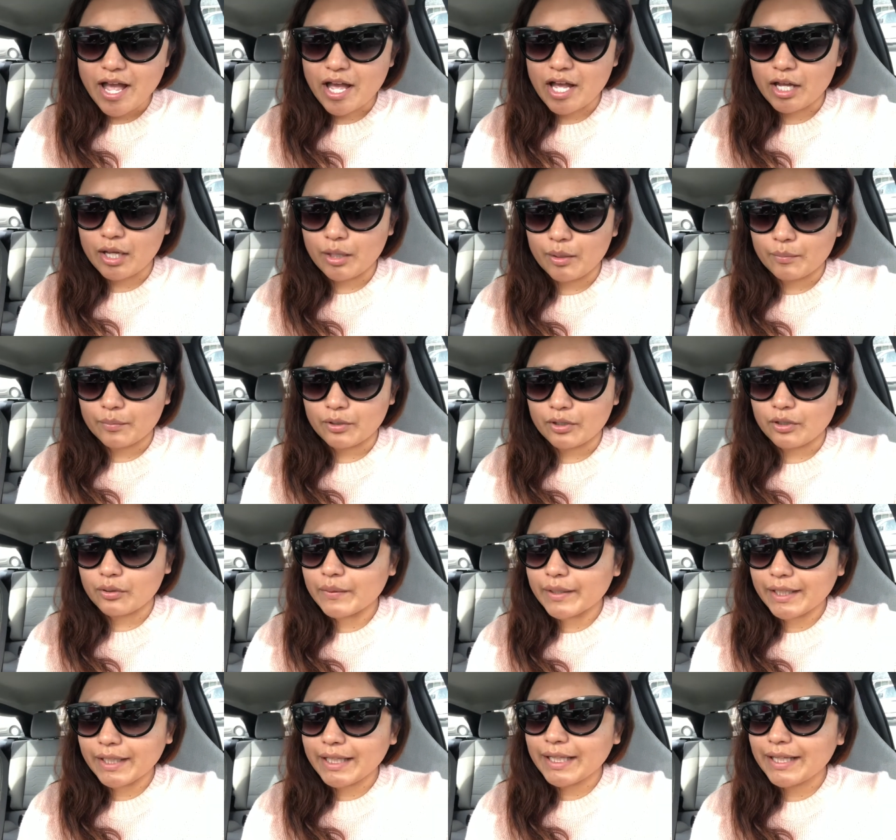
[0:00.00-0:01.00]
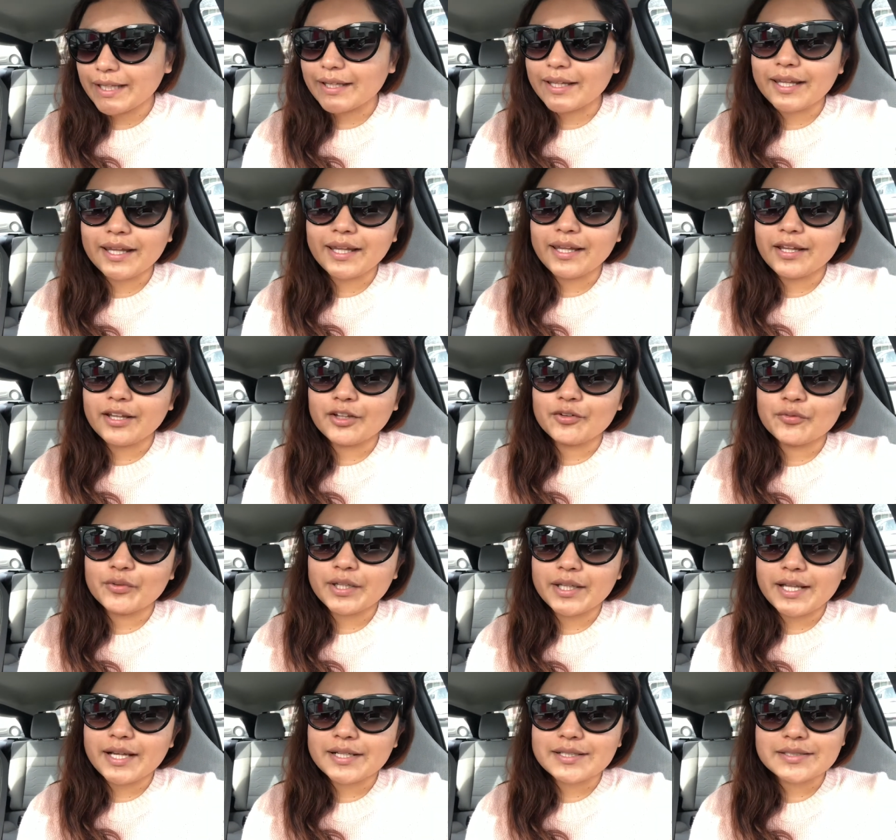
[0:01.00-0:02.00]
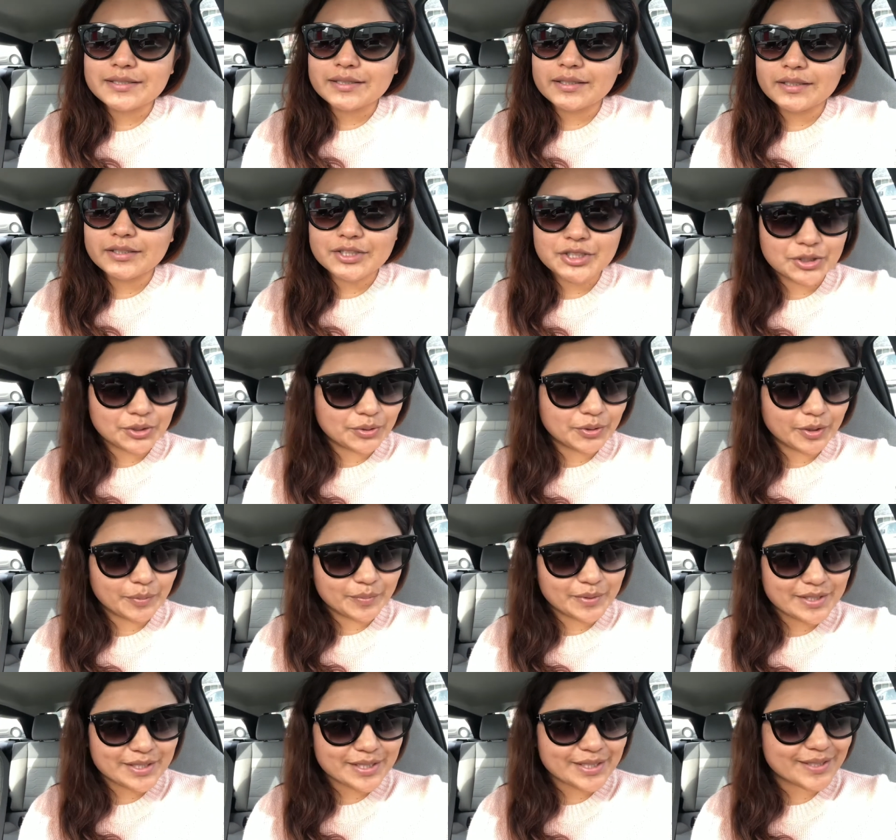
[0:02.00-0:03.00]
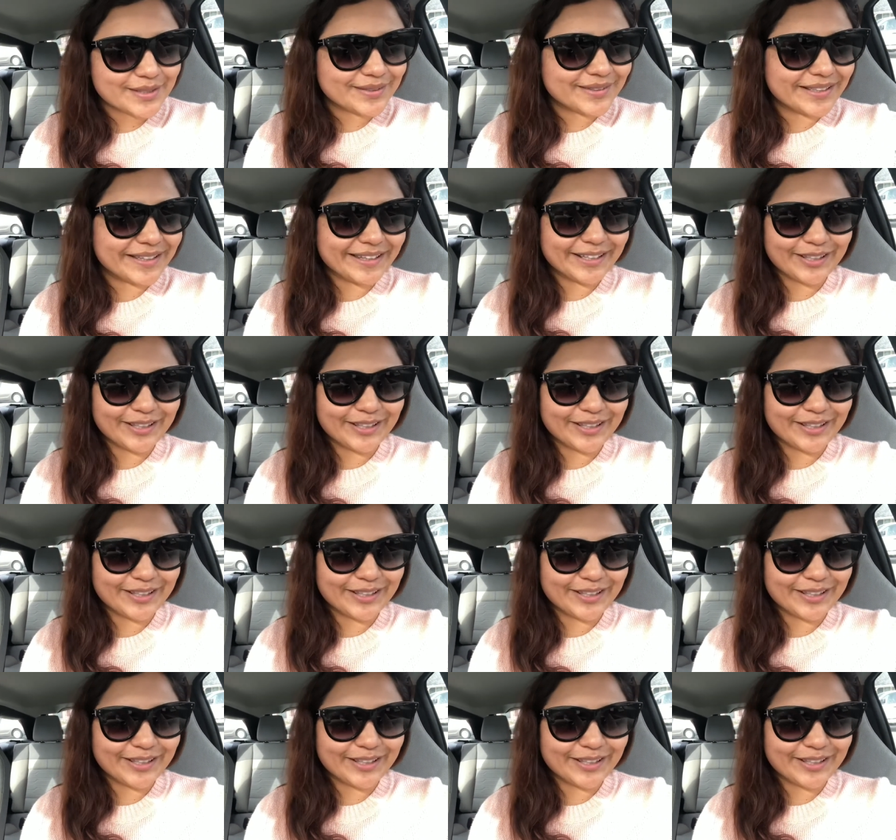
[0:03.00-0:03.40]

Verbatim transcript: um, quick and relaxing trip to